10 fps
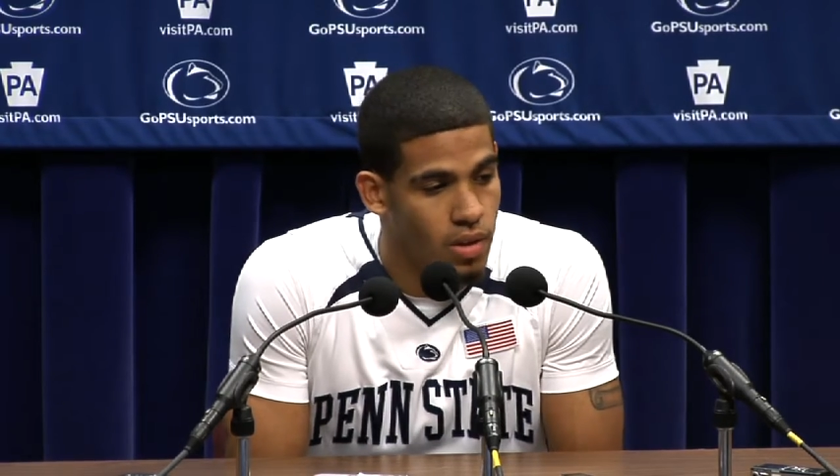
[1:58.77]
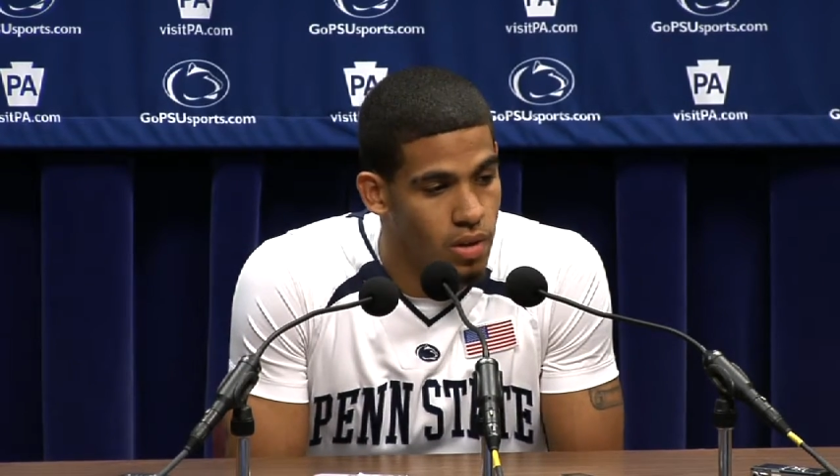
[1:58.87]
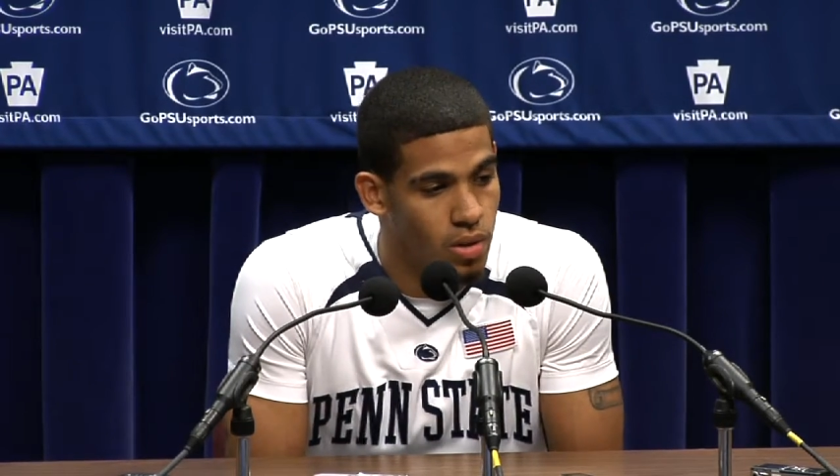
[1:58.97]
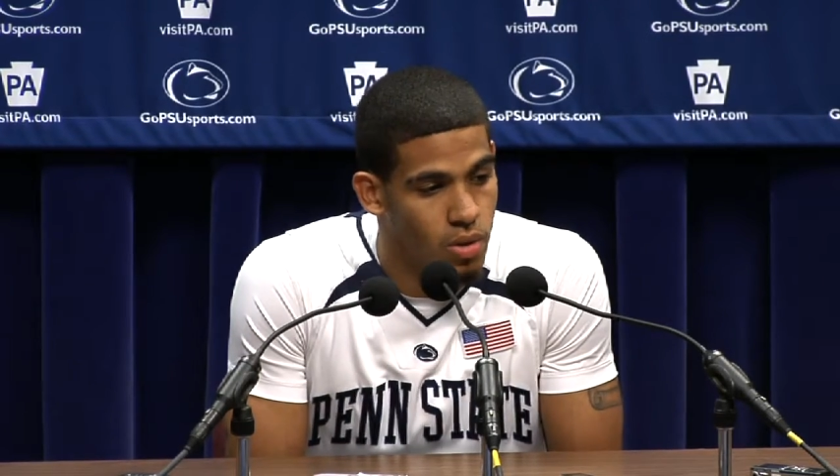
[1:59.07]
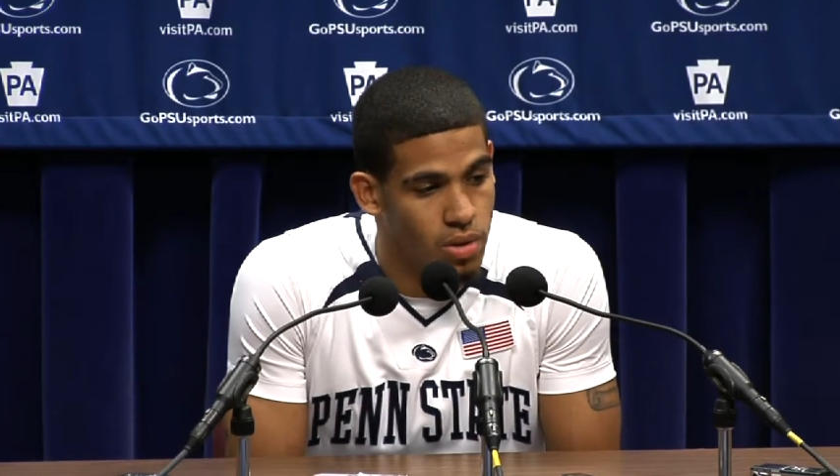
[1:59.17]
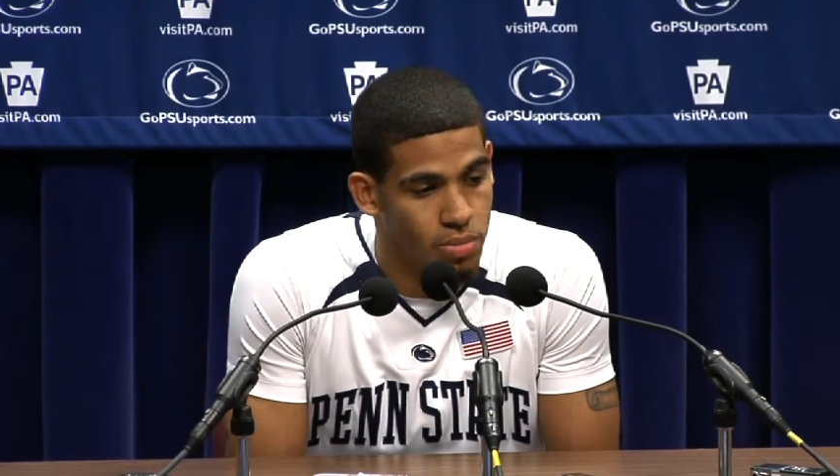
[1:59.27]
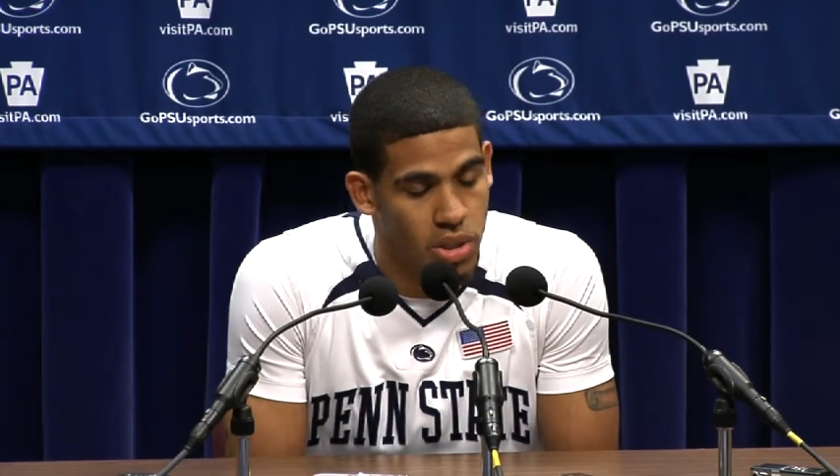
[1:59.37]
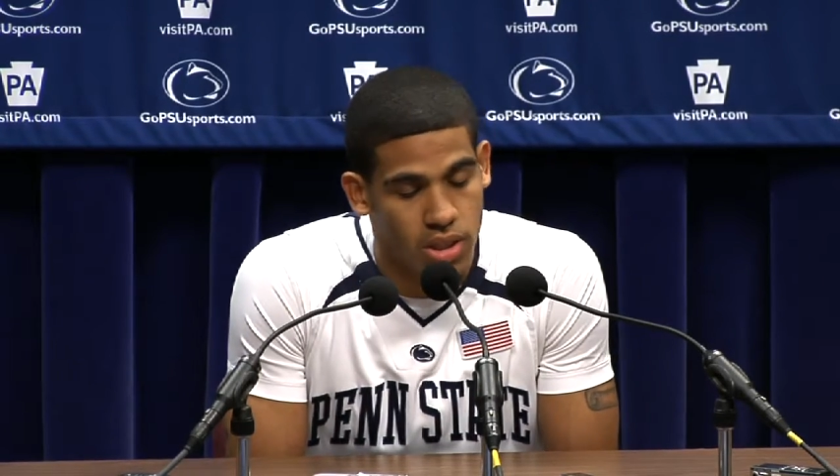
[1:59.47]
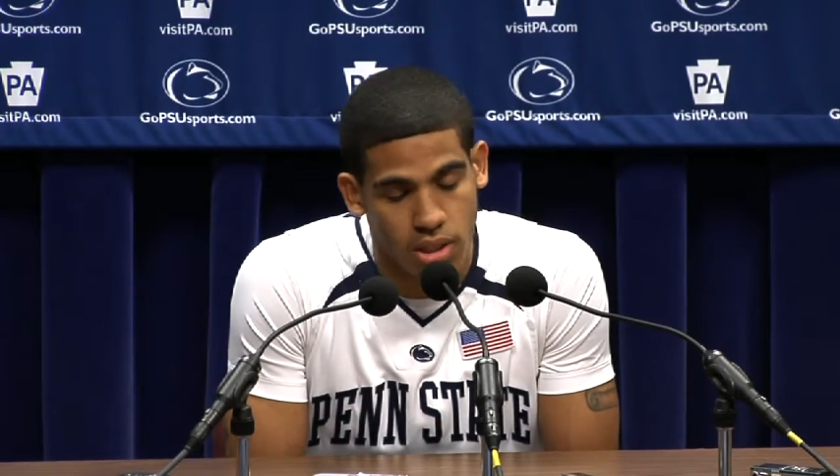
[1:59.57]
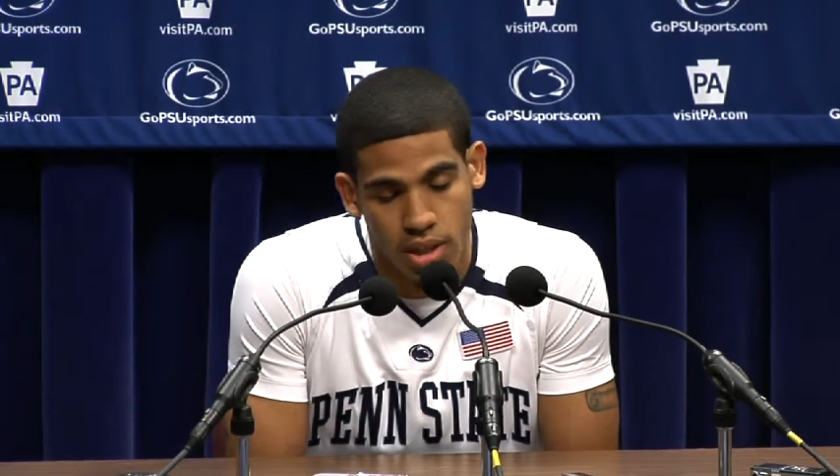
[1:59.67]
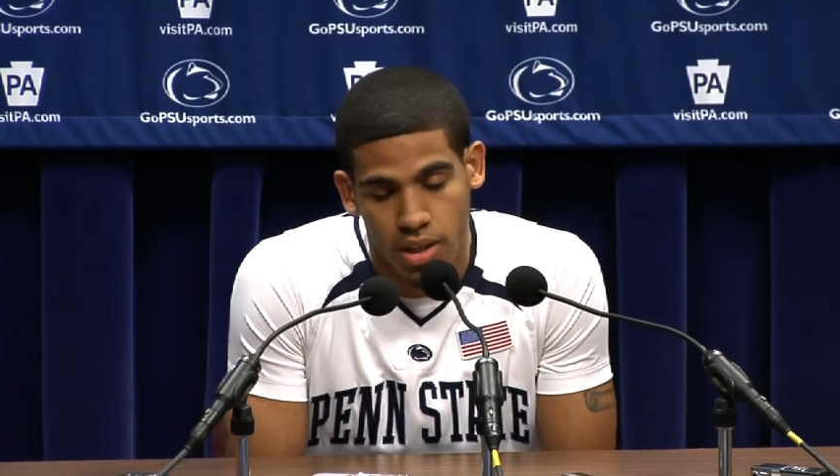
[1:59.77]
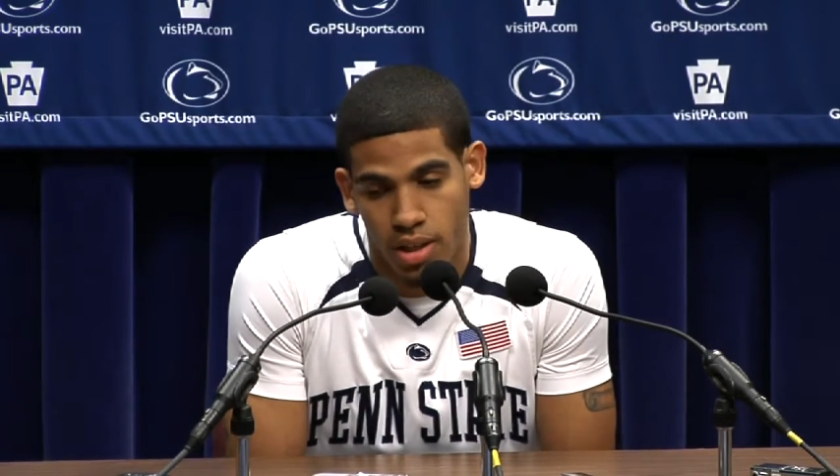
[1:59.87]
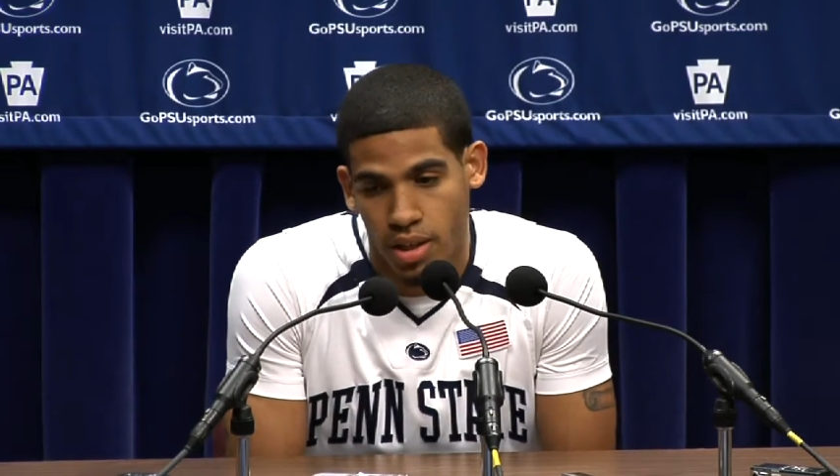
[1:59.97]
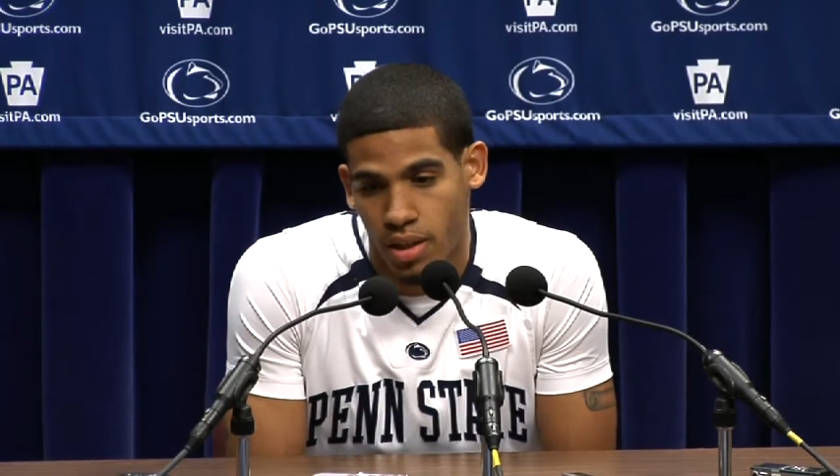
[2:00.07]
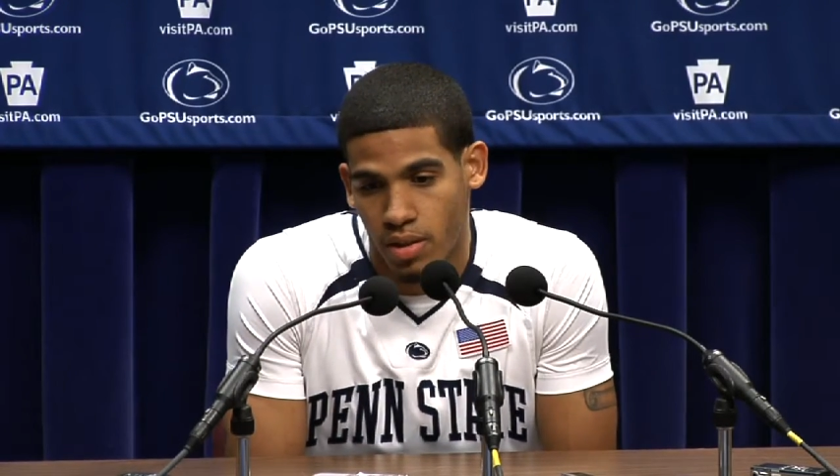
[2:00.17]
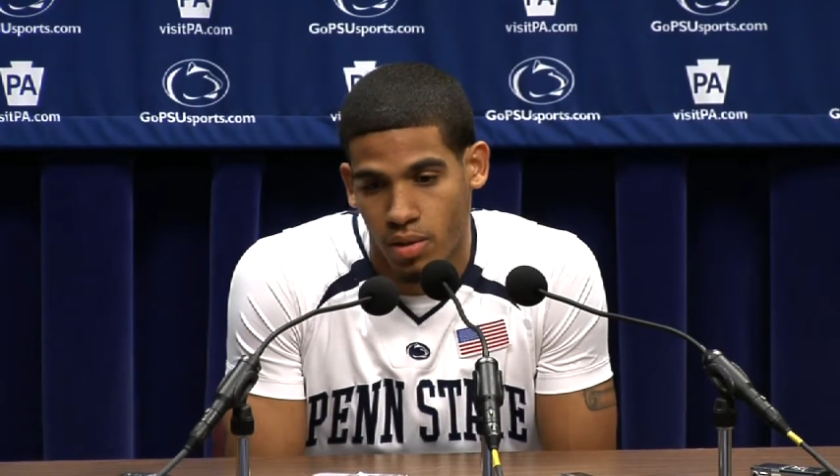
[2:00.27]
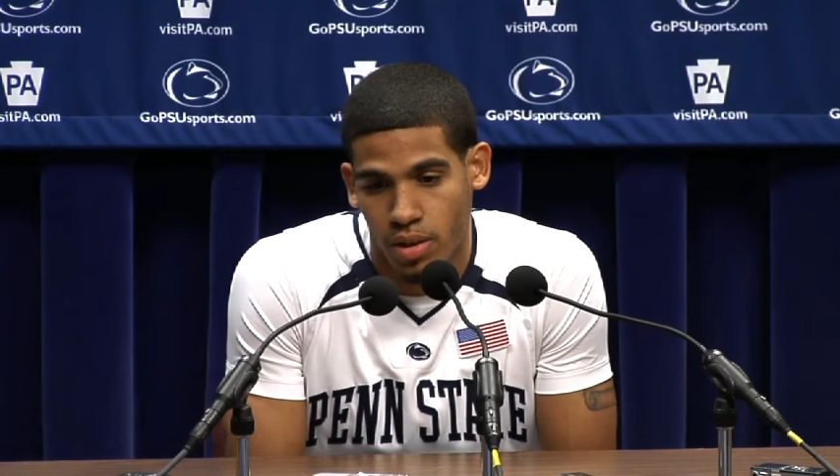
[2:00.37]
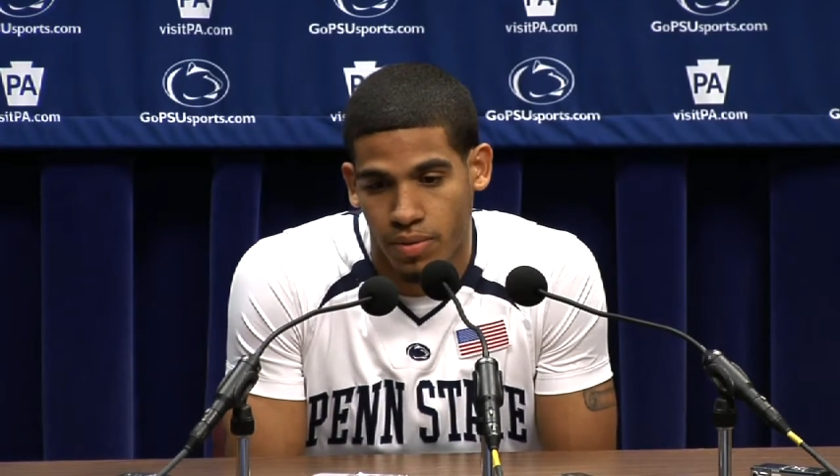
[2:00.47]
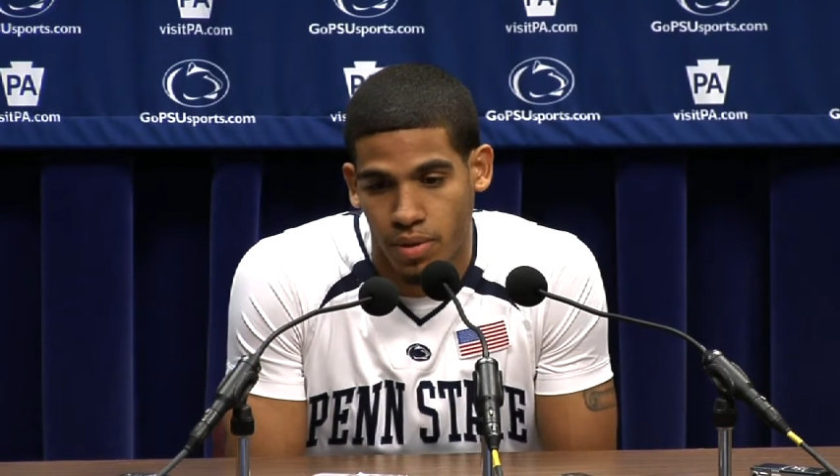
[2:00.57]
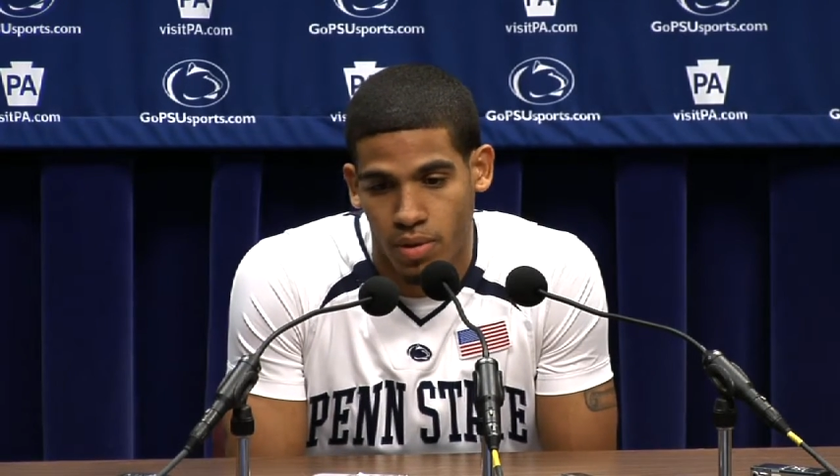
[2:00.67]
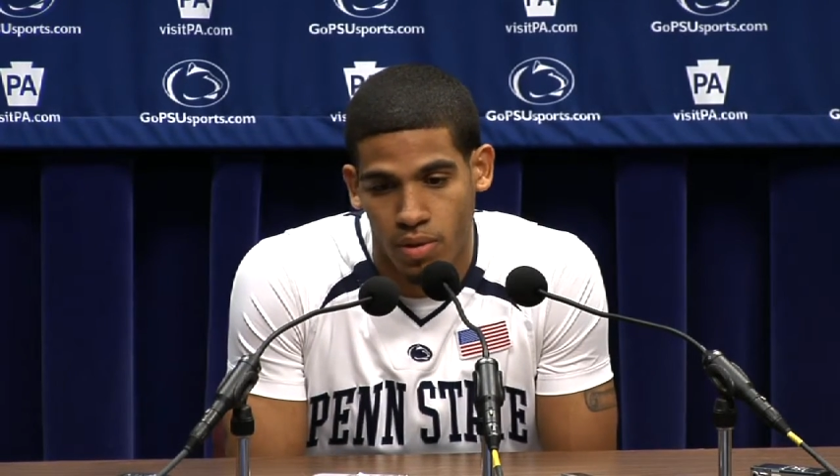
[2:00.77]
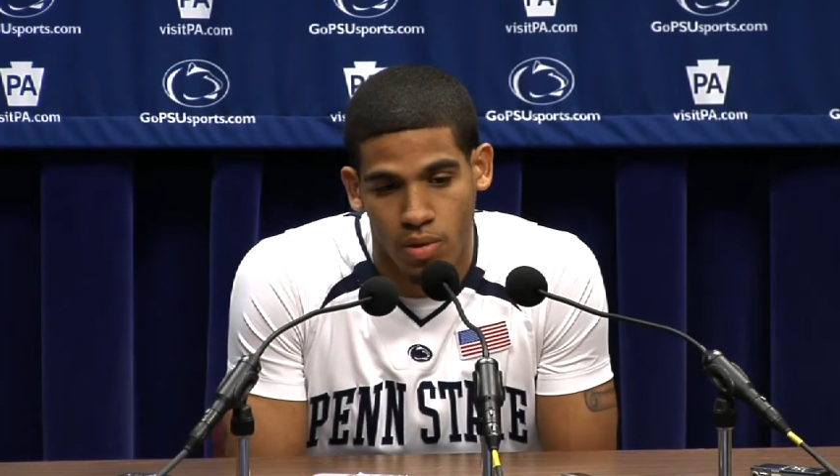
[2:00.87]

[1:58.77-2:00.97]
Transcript: you know, as much as I can, you know, even,